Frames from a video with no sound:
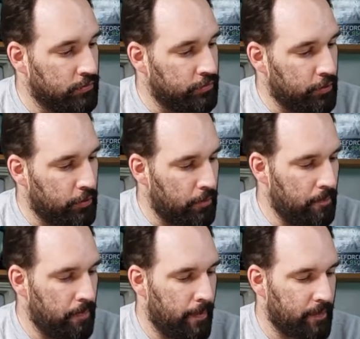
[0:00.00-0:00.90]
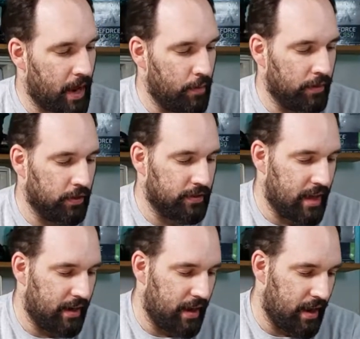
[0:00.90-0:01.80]
So I went and looked
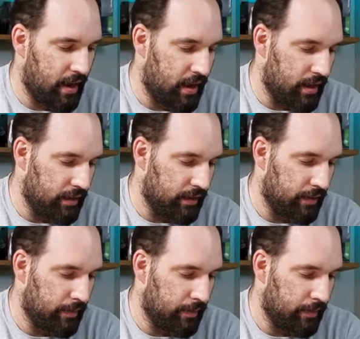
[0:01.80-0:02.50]
at it, and